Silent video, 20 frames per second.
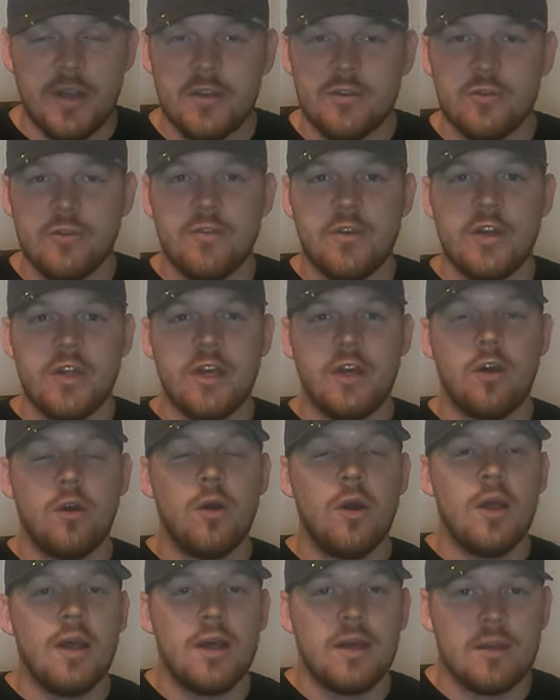an entry
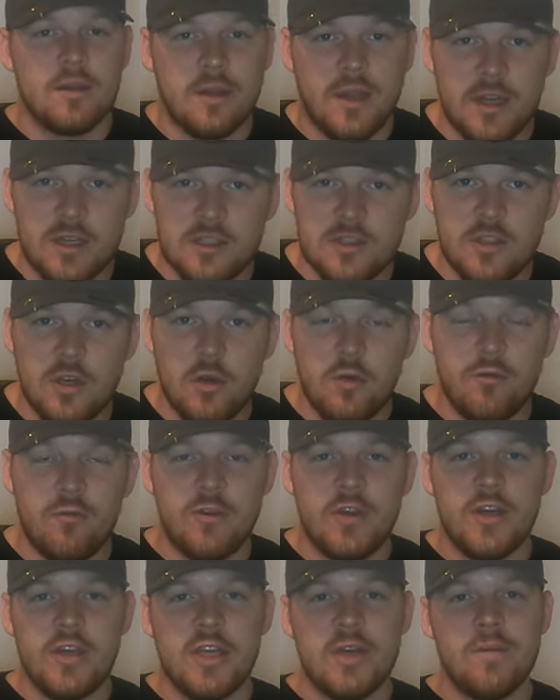video. Let us know
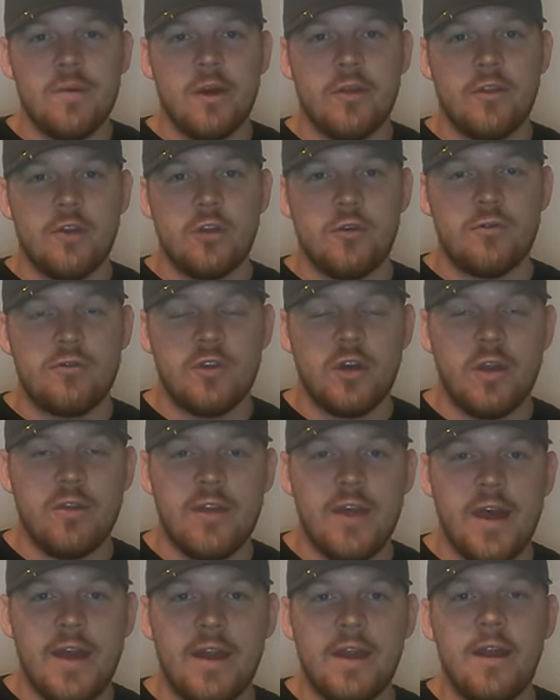via email that you've
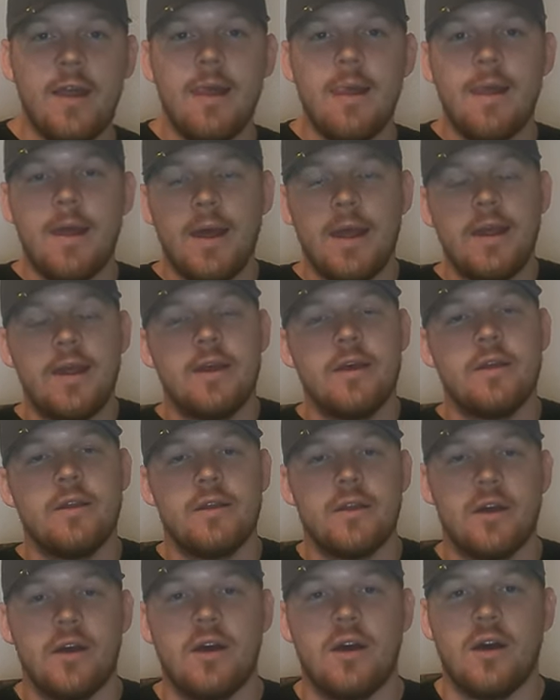done that,
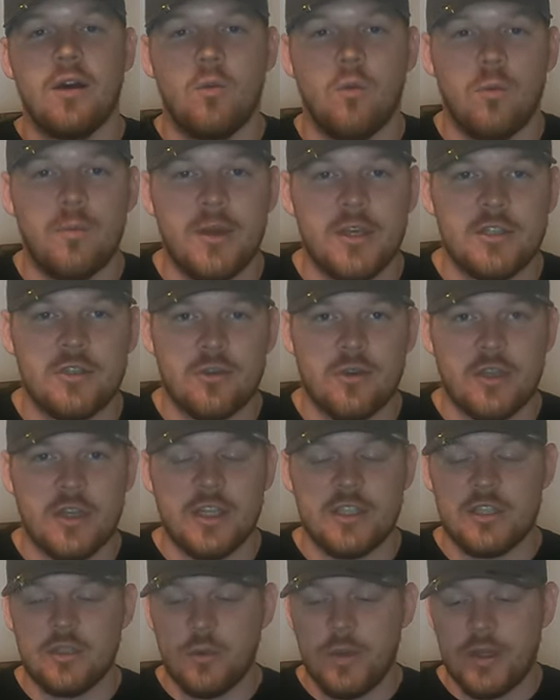and we'll make sure to
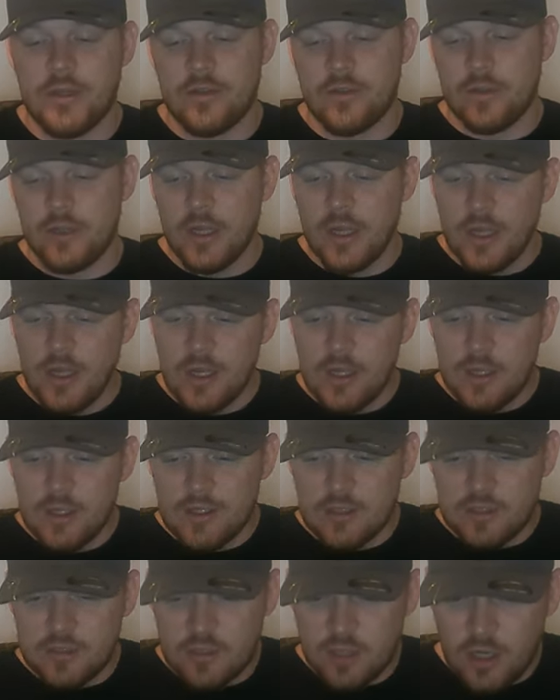get you entered.
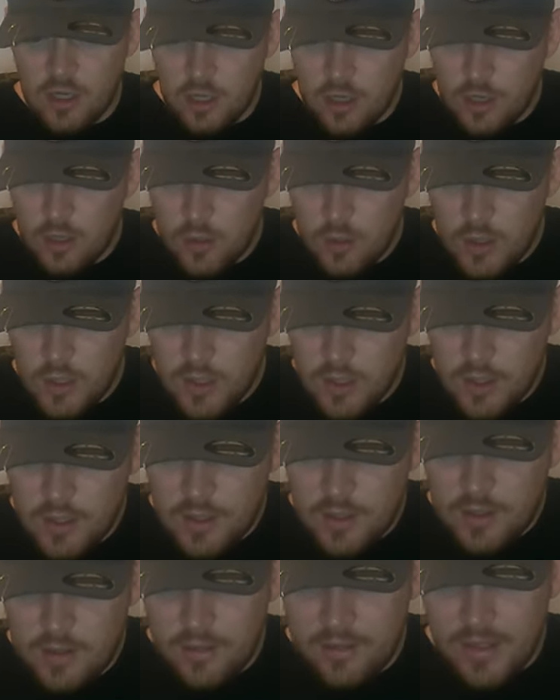So
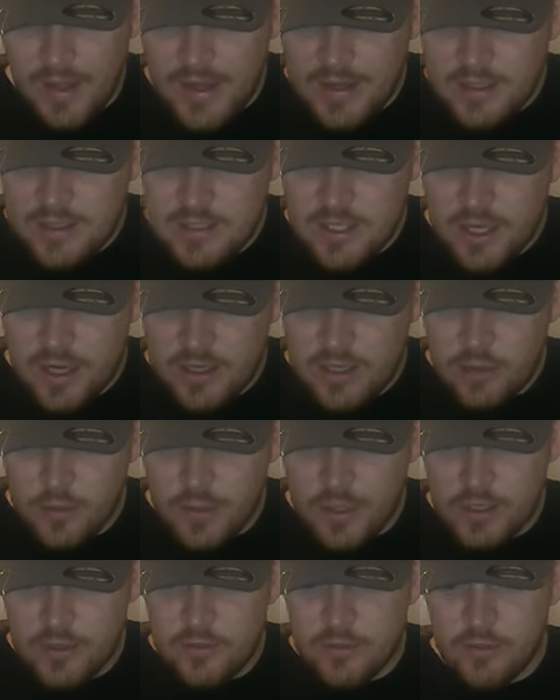that is how you
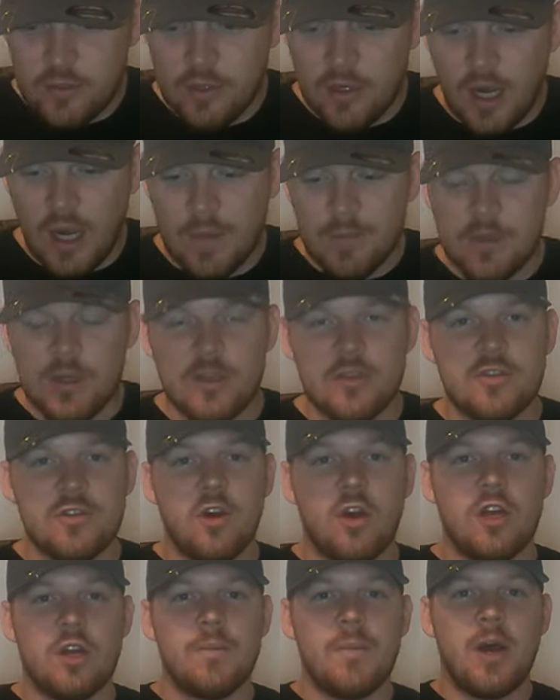enter. I'm going to
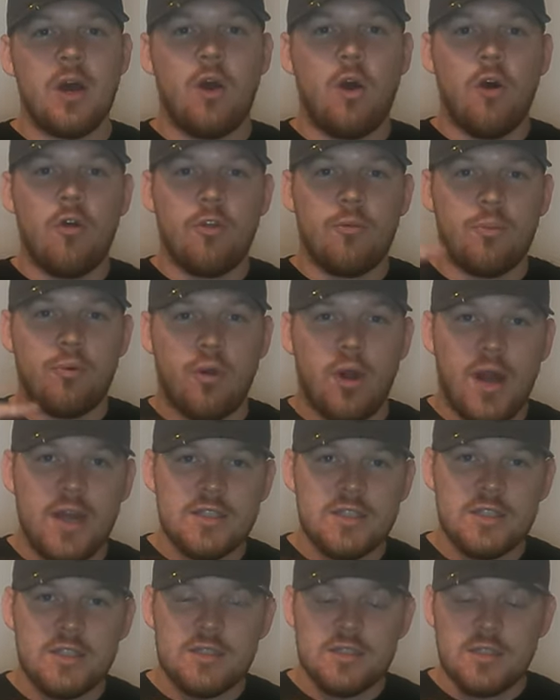talk about all the
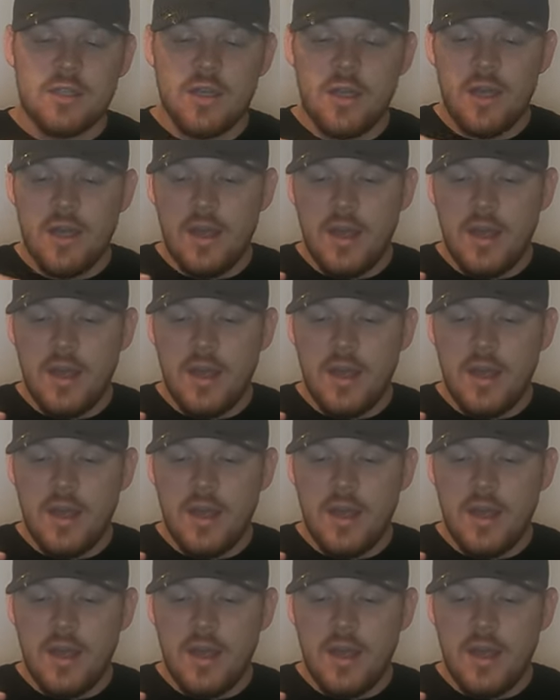prizes,